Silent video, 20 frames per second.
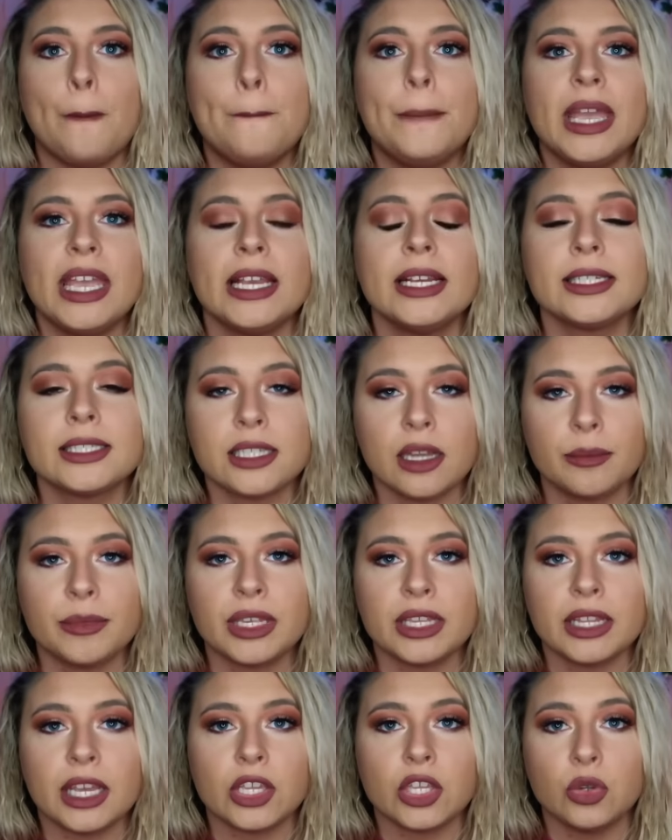Pick
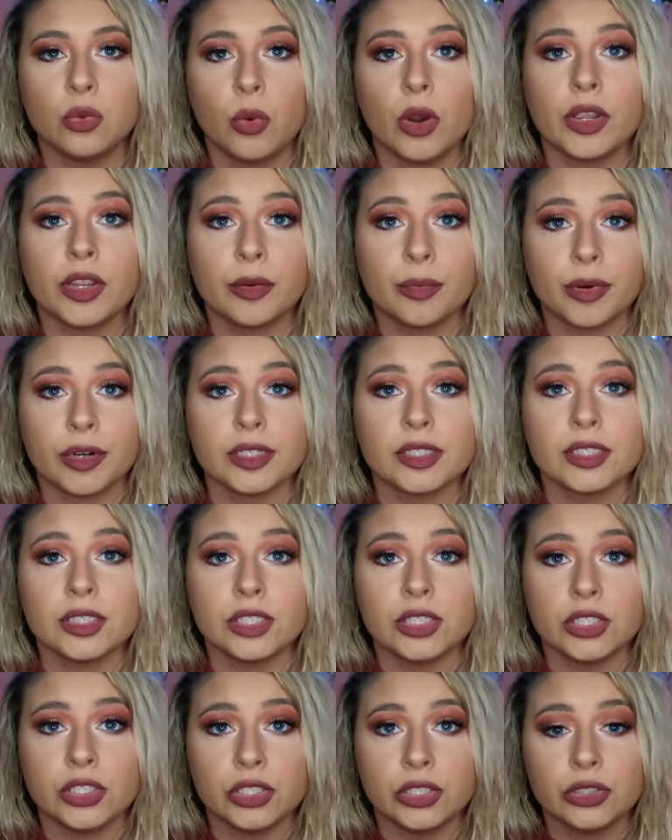something that you want your person
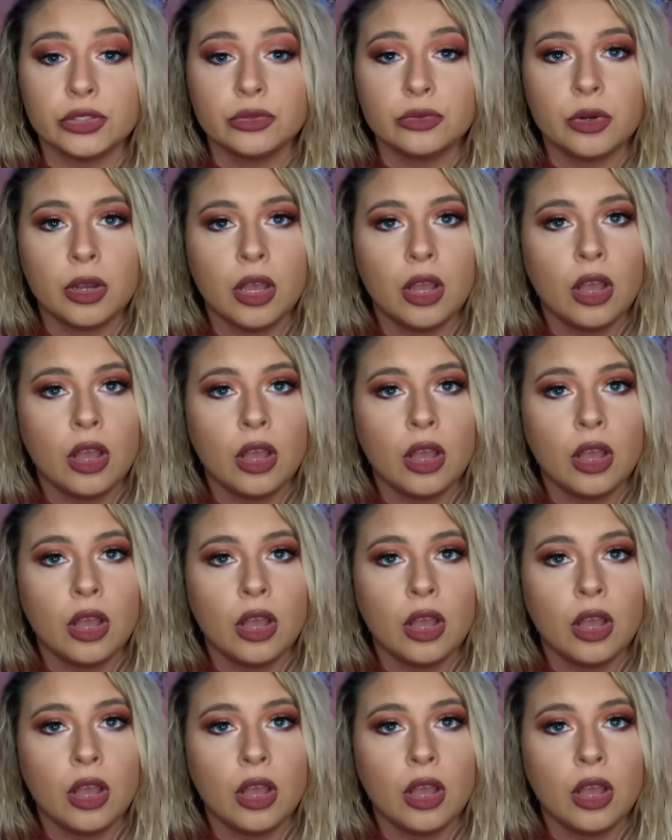to do